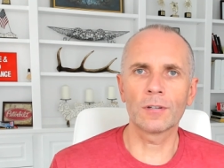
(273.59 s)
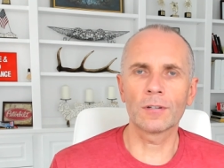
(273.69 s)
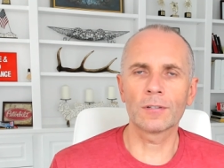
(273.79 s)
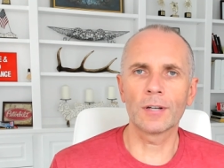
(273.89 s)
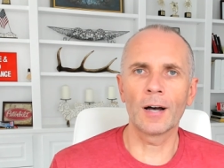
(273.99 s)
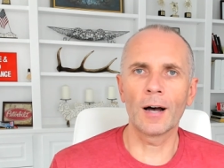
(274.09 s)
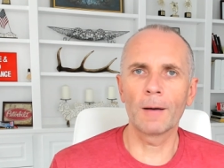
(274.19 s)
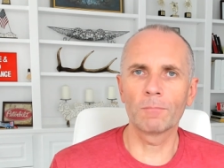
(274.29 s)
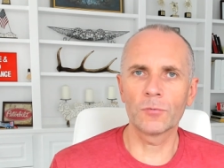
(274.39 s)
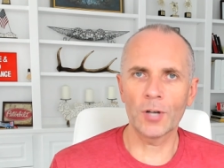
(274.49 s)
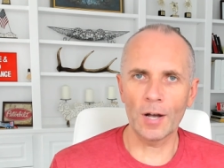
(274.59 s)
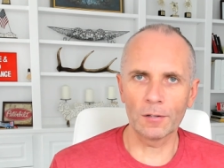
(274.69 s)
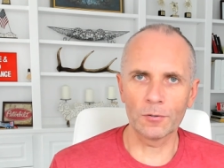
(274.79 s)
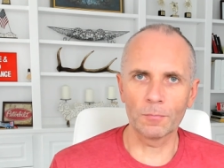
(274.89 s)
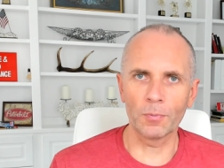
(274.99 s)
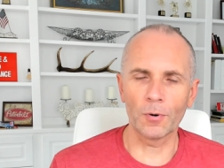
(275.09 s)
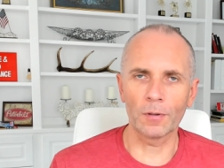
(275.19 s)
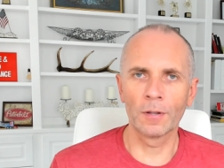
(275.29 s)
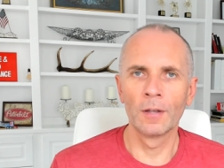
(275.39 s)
is child support.